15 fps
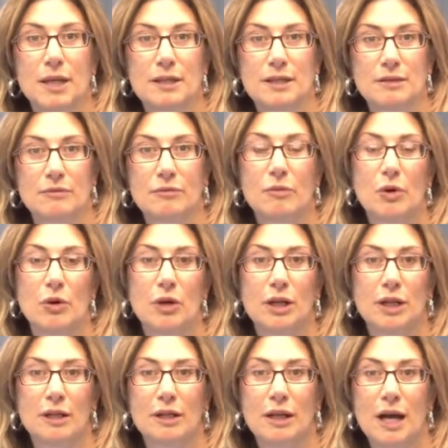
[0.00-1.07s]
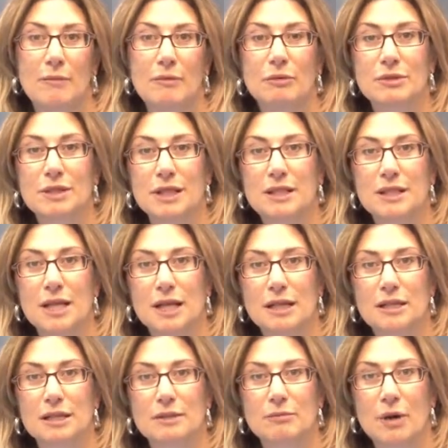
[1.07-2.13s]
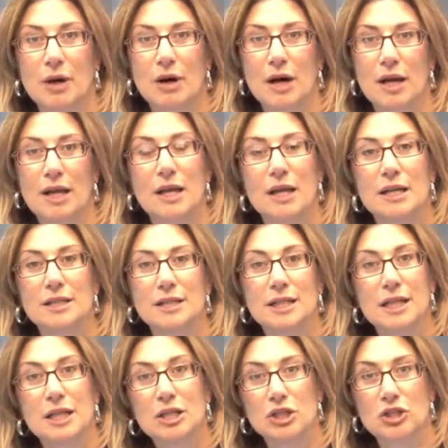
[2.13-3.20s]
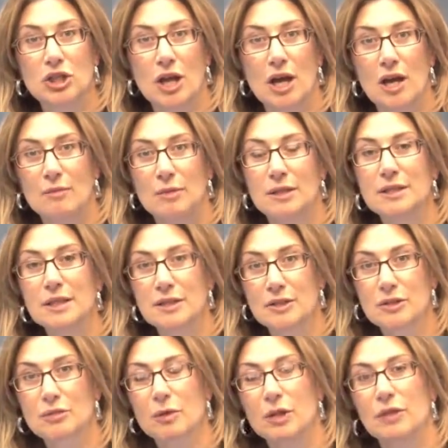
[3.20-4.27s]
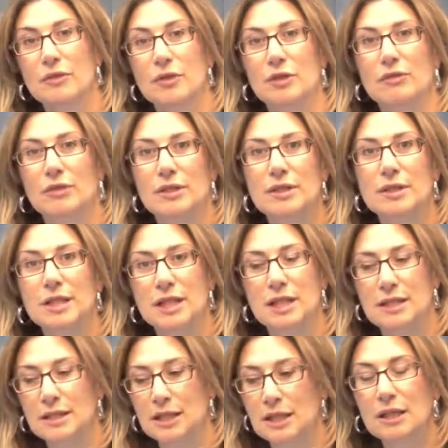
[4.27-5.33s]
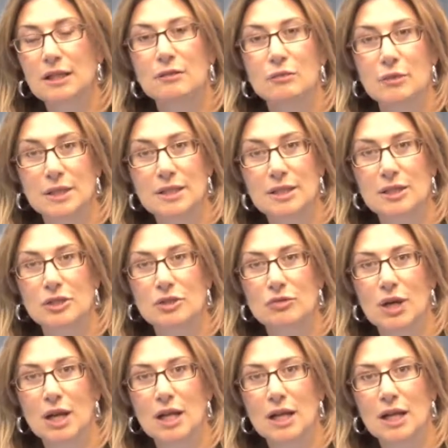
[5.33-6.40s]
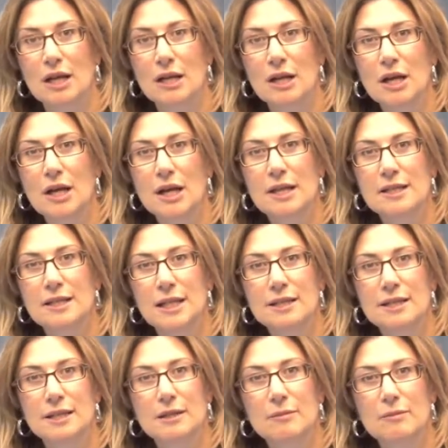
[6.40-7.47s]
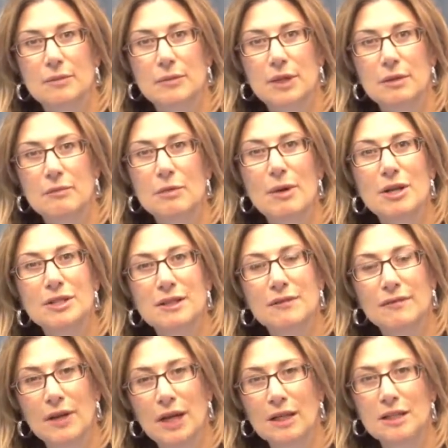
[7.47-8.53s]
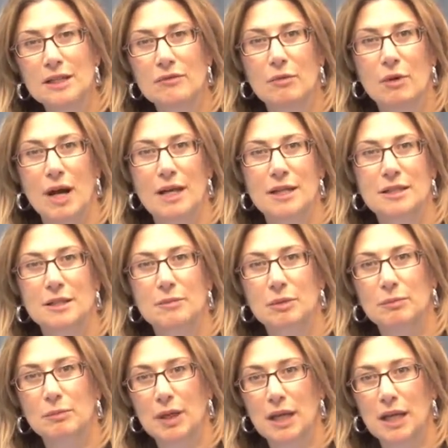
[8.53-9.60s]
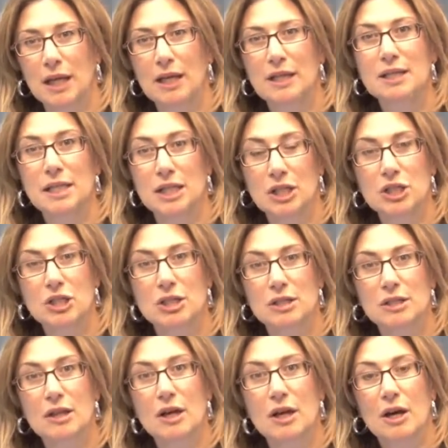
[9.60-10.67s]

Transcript: piece of work that was conducted by Denise Chalmers and a suite of universities in Western Australia says that the most effective ways to prepare teachers